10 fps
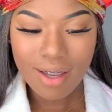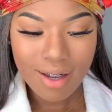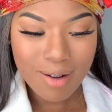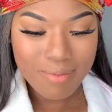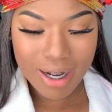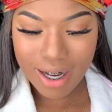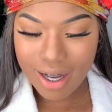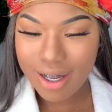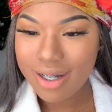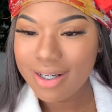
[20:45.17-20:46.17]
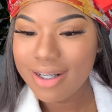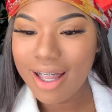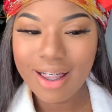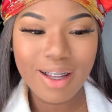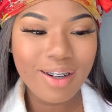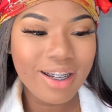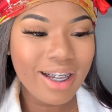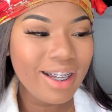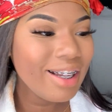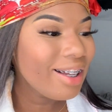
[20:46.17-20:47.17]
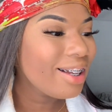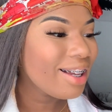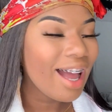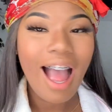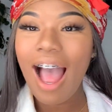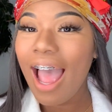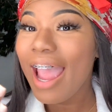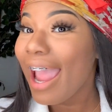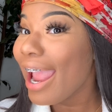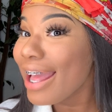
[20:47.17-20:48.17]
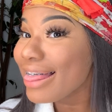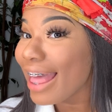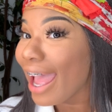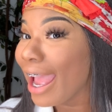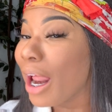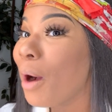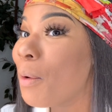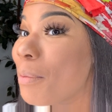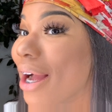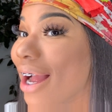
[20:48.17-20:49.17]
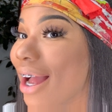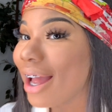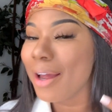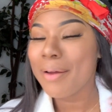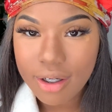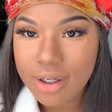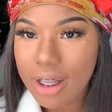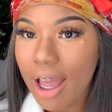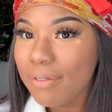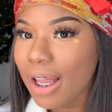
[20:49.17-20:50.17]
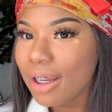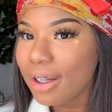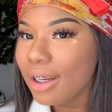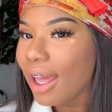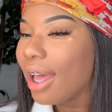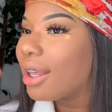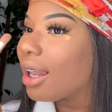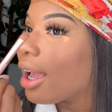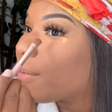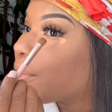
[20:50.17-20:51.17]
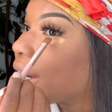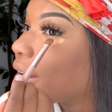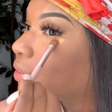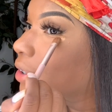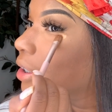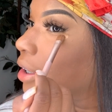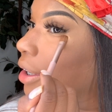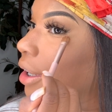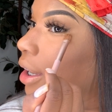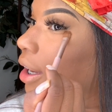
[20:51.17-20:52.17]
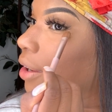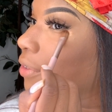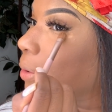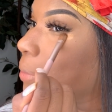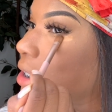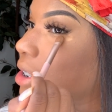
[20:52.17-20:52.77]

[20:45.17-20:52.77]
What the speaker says: Oh my gosh, that literally, I hate that. Oh my god, I have not done that in like forever, and for me to